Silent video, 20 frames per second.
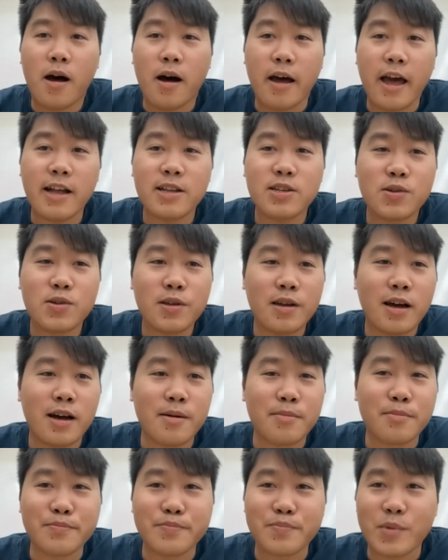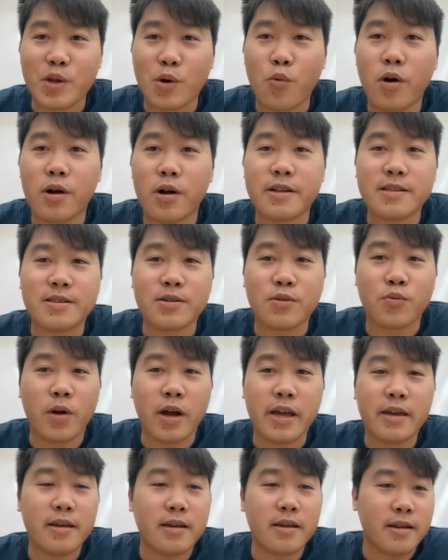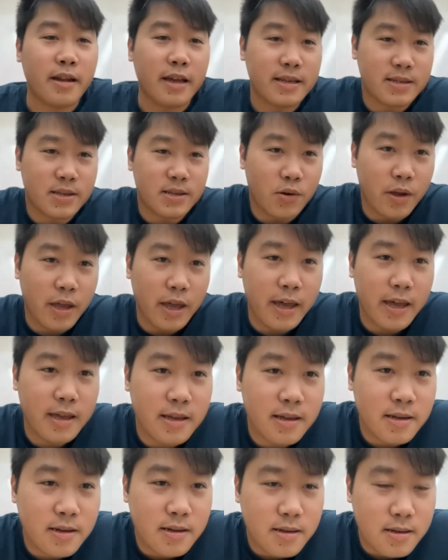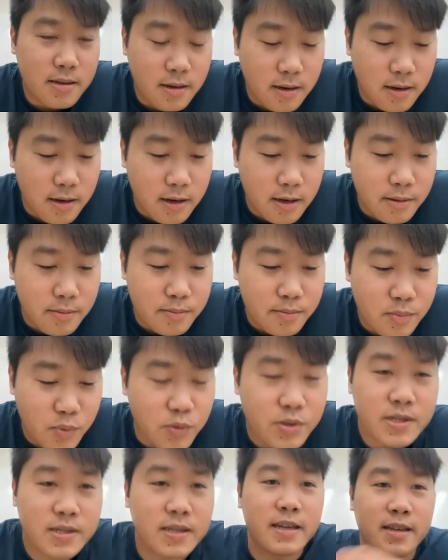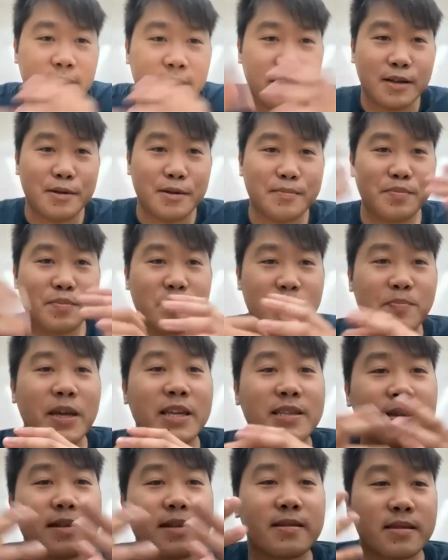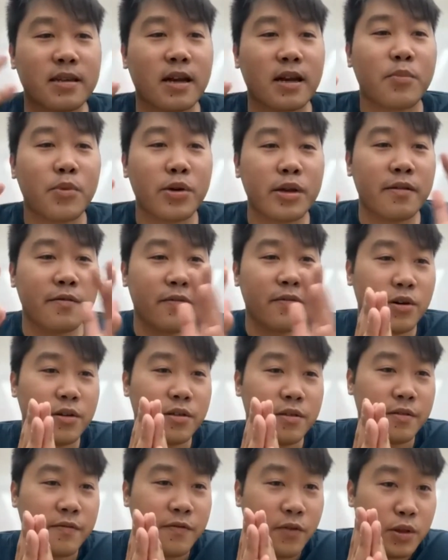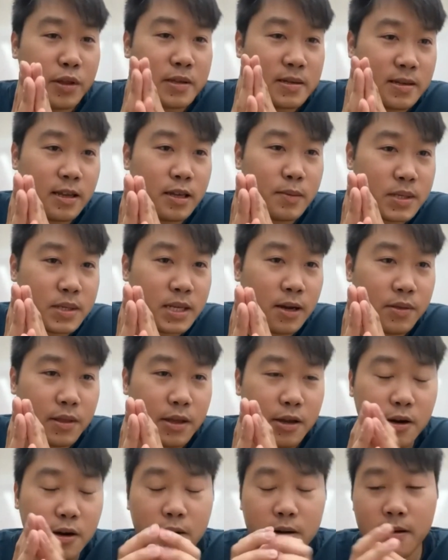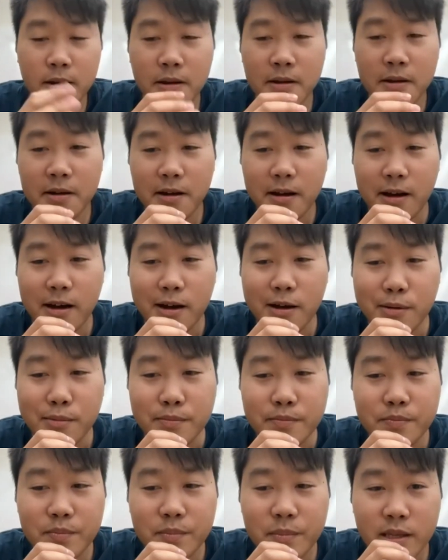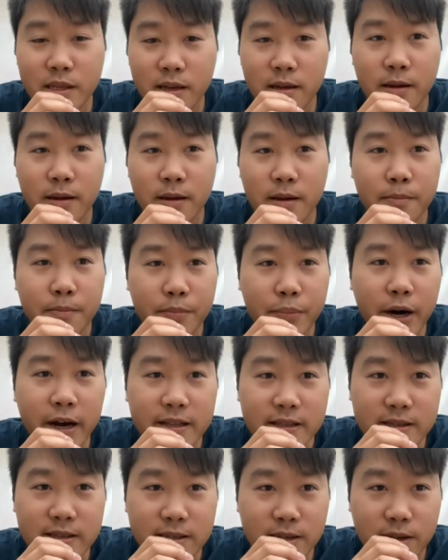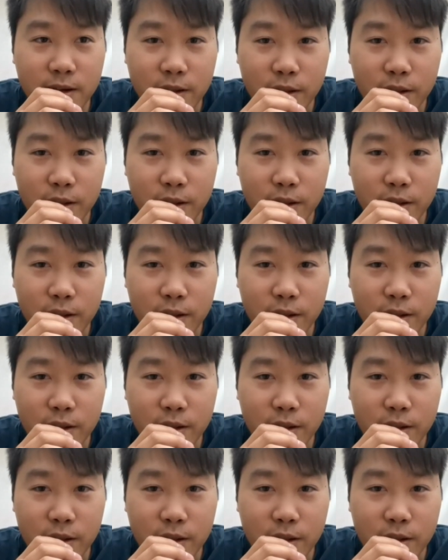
I actually um wanted to write an SOK um, which is like a basically a summary of all the folding schemes out there. Um, but